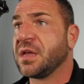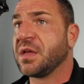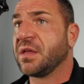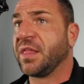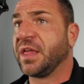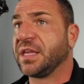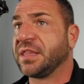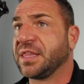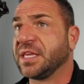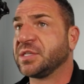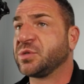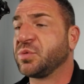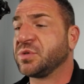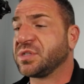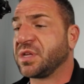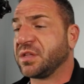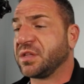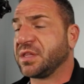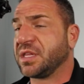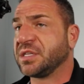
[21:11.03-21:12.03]
Like, this was
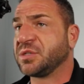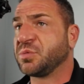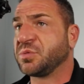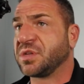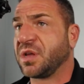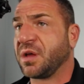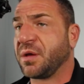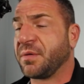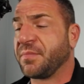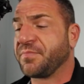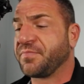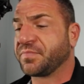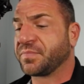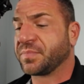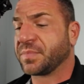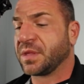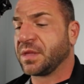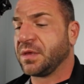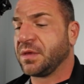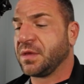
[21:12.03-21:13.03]
a
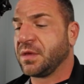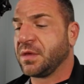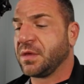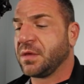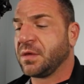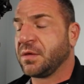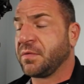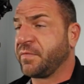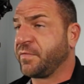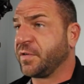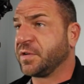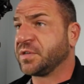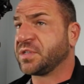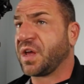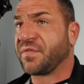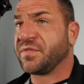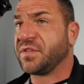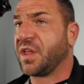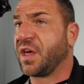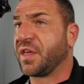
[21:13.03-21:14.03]
first
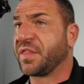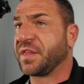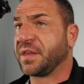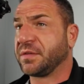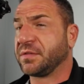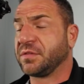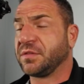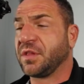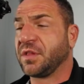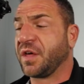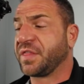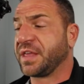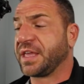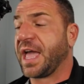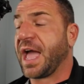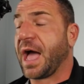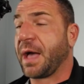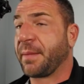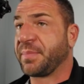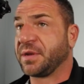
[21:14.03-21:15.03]
off, nothing
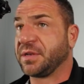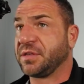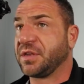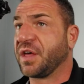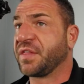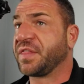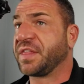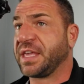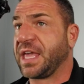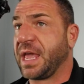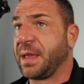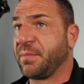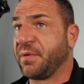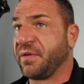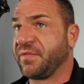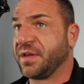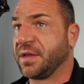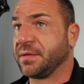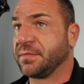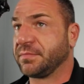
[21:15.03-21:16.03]
happened. Nothing came
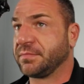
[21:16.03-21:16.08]
of it.